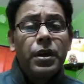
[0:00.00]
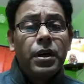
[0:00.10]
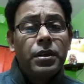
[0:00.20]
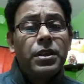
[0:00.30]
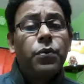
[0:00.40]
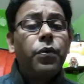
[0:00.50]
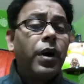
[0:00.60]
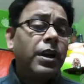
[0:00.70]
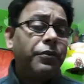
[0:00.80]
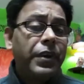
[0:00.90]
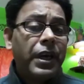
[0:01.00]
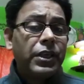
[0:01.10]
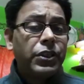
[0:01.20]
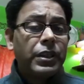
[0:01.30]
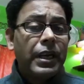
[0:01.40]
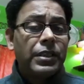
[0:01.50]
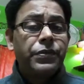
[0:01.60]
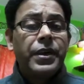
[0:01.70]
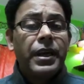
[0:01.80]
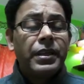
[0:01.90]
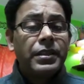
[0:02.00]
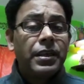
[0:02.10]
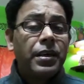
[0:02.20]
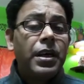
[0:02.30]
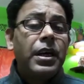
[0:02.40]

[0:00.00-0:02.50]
the qualification as well as the